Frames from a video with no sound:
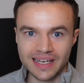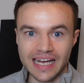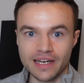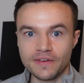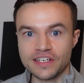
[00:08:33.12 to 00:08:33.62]

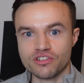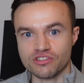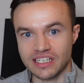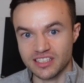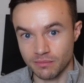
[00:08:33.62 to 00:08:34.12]
And if interest
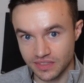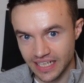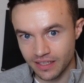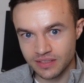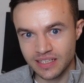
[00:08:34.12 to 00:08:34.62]
rates come
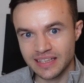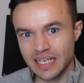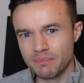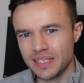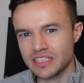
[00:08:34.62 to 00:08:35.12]
down,
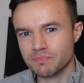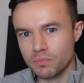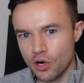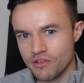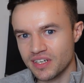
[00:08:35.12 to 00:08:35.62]
that means
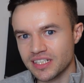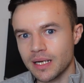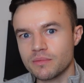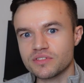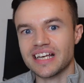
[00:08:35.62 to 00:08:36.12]
borrowing
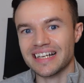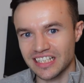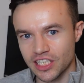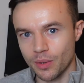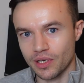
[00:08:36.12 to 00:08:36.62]
comes at a
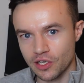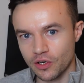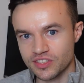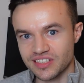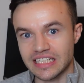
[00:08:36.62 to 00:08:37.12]
lower
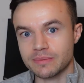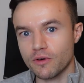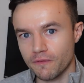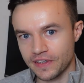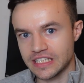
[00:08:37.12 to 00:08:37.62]
cost and it's
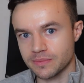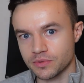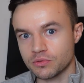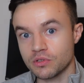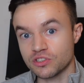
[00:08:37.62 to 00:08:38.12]
more
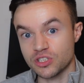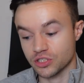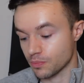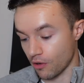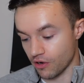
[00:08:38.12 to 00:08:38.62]
feasible
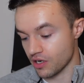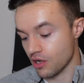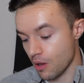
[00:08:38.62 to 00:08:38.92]
to borrow